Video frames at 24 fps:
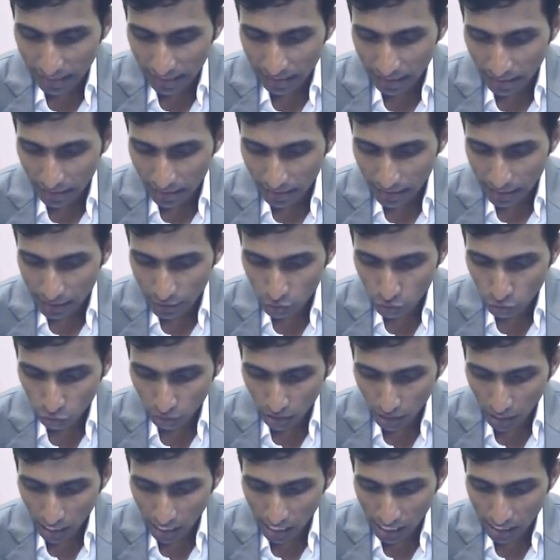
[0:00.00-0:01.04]
raised to
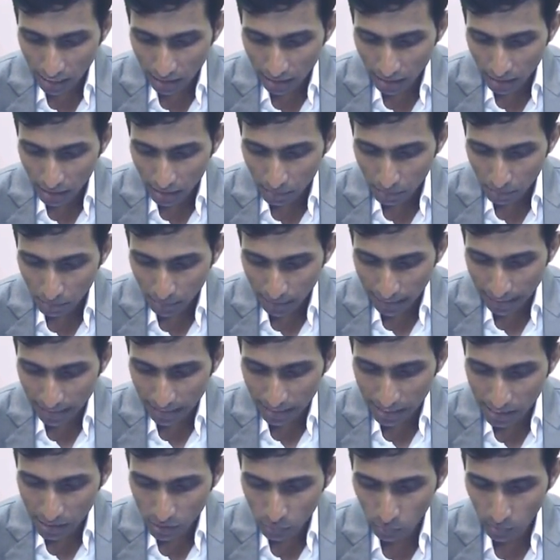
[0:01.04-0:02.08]
R
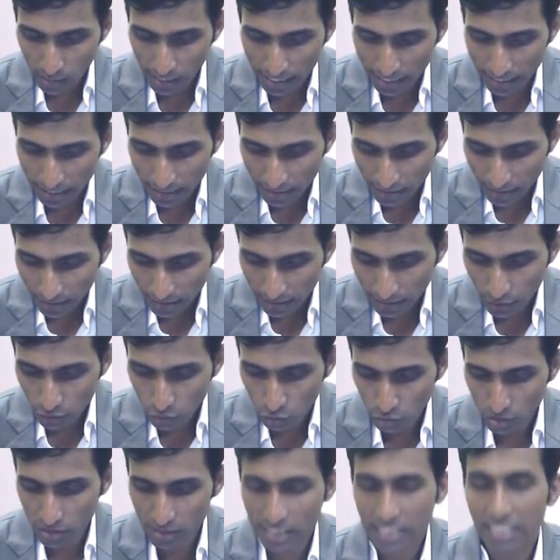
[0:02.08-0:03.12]
minus Y
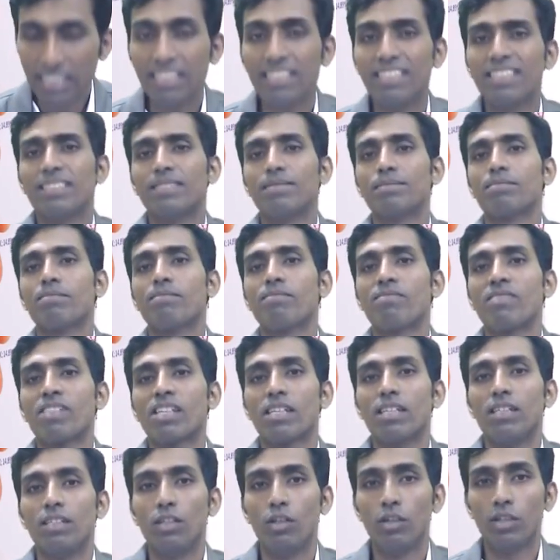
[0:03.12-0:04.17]
into T.
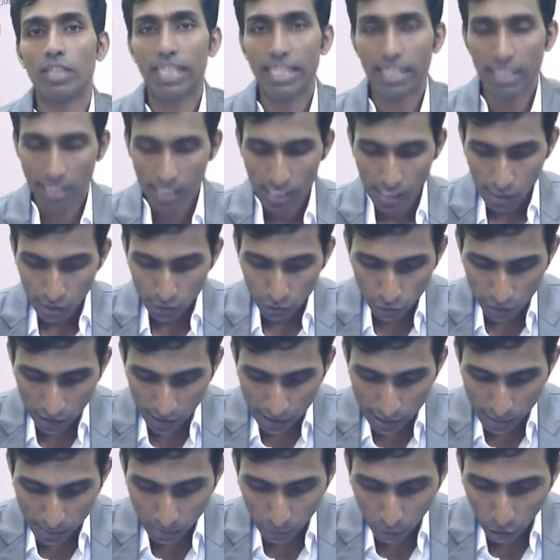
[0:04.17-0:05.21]
Okay, so the
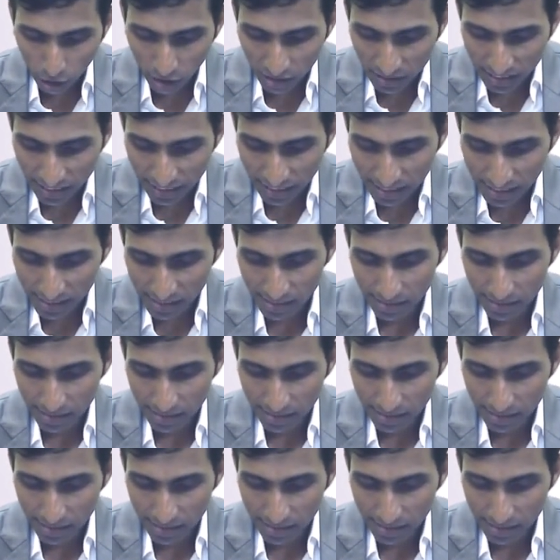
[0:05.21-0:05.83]
spot is